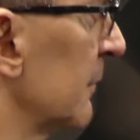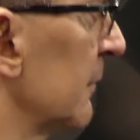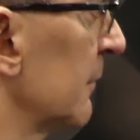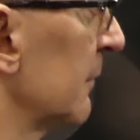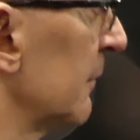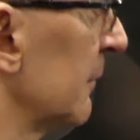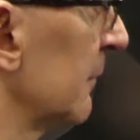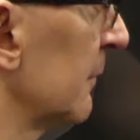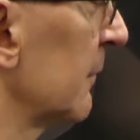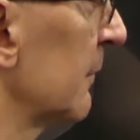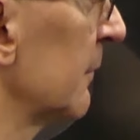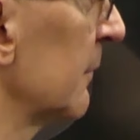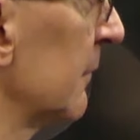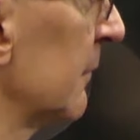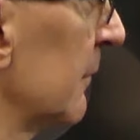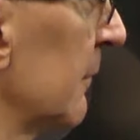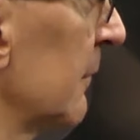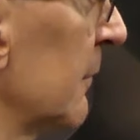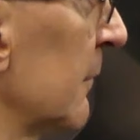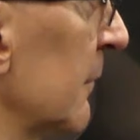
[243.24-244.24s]

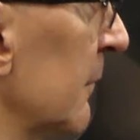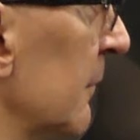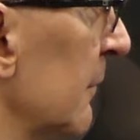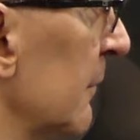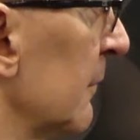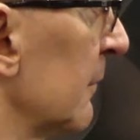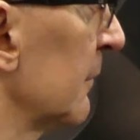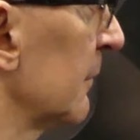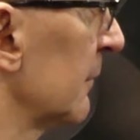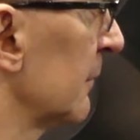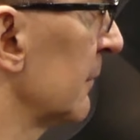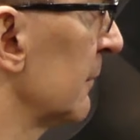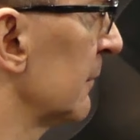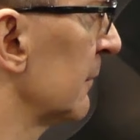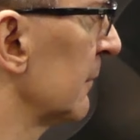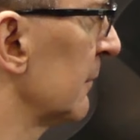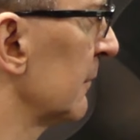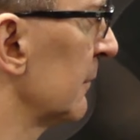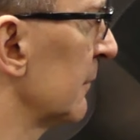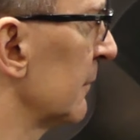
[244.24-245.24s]

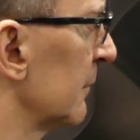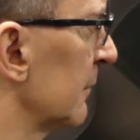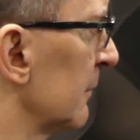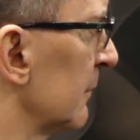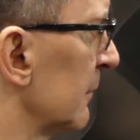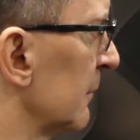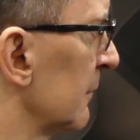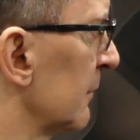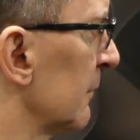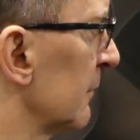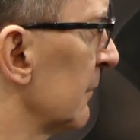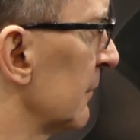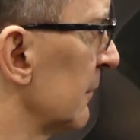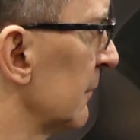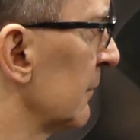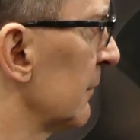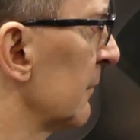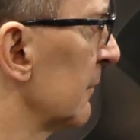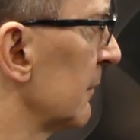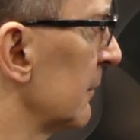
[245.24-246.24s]

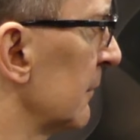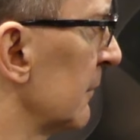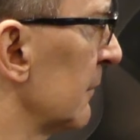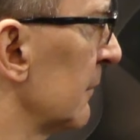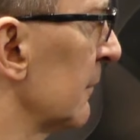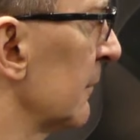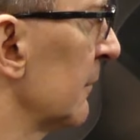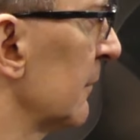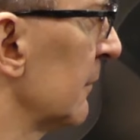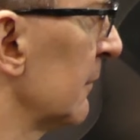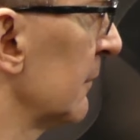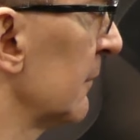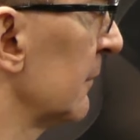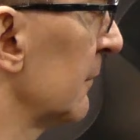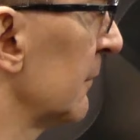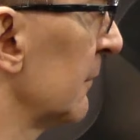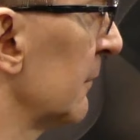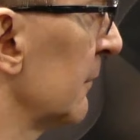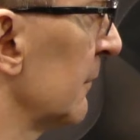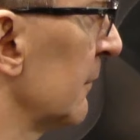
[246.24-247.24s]

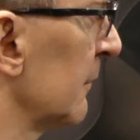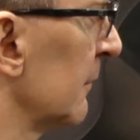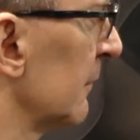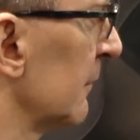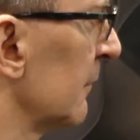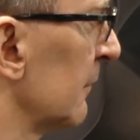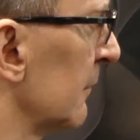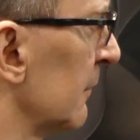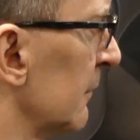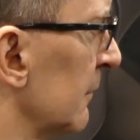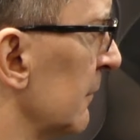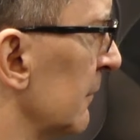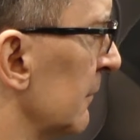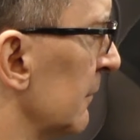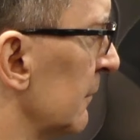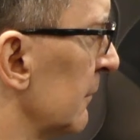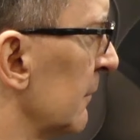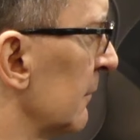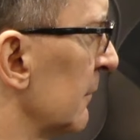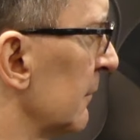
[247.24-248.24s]

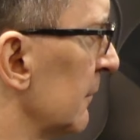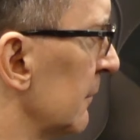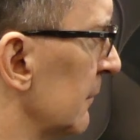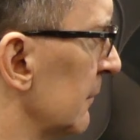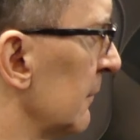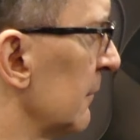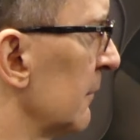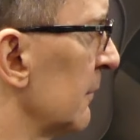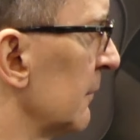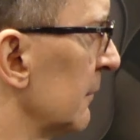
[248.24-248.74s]
The person shown says nothing.